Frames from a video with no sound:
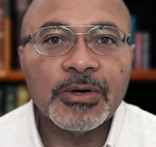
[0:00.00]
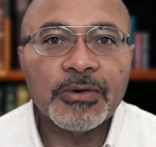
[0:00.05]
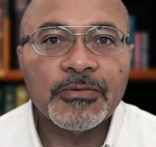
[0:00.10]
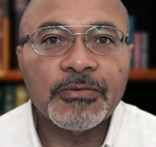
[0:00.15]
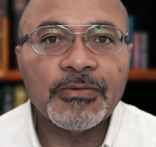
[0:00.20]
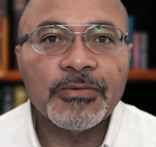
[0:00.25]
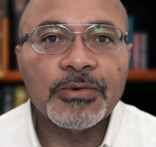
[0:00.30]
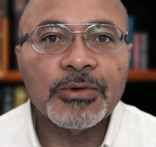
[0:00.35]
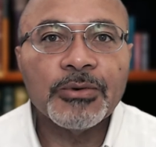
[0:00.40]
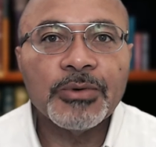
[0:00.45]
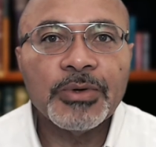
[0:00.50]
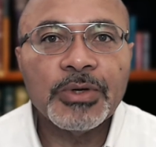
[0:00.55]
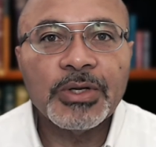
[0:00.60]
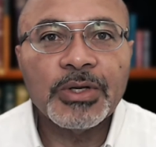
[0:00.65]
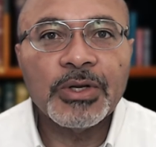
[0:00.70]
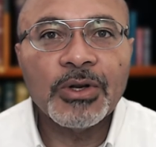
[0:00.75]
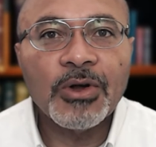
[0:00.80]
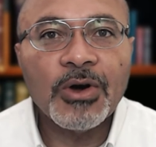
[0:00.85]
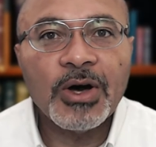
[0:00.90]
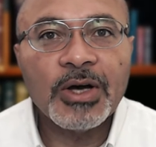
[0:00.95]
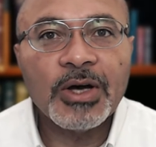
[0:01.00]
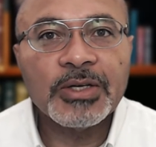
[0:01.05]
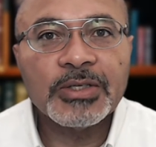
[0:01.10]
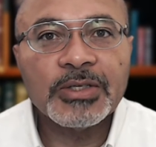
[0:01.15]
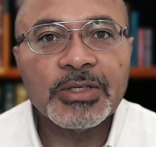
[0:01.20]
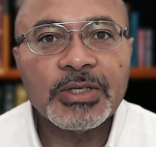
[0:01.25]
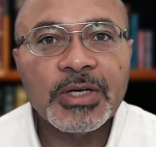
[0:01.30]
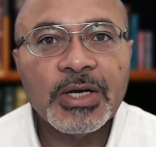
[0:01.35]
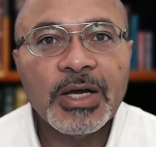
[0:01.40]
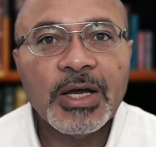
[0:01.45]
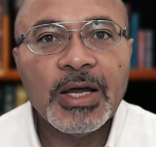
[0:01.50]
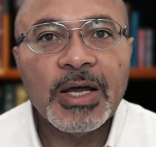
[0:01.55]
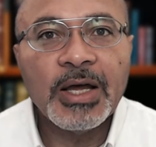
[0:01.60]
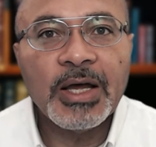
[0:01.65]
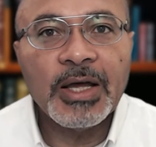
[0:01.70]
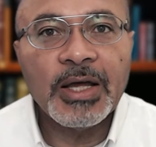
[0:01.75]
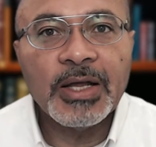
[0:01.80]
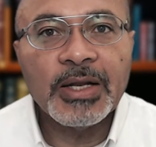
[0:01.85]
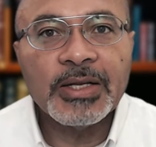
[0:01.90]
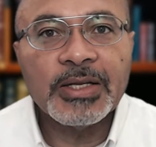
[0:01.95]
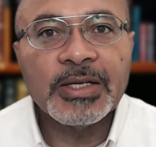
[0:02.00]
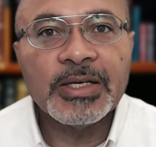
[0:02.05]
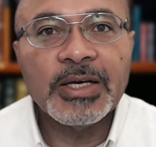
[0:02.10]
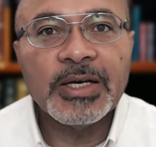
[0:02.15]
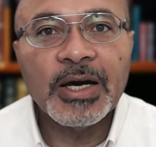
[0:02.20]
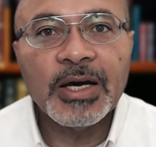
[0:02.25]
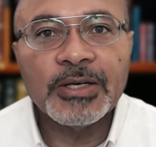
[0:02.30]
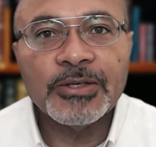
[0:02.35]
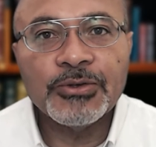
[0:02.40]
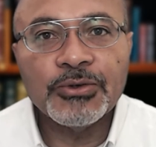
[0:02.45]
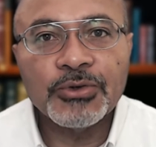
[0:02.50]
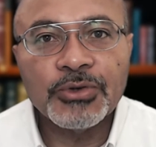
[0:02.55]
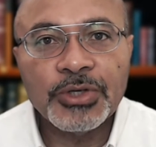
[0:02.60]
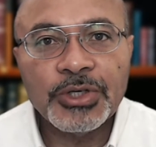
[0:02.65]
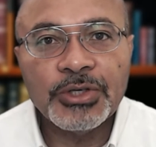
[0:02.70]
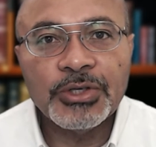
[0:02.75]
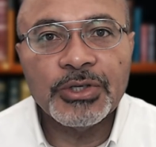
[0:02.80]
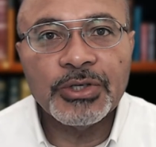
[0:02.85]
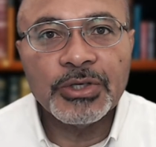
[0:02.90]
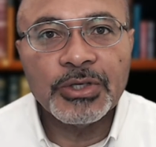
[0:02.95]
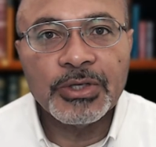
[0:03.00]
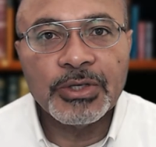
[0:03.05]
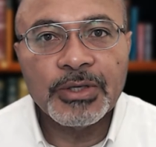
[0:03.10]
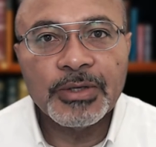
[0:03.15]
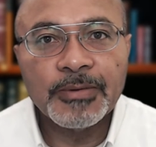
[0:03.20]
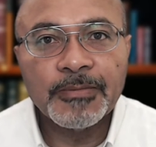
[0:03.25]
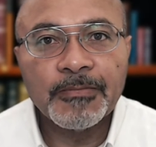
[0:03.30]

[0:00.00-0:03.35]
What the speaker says: of fluid loss and dehydration.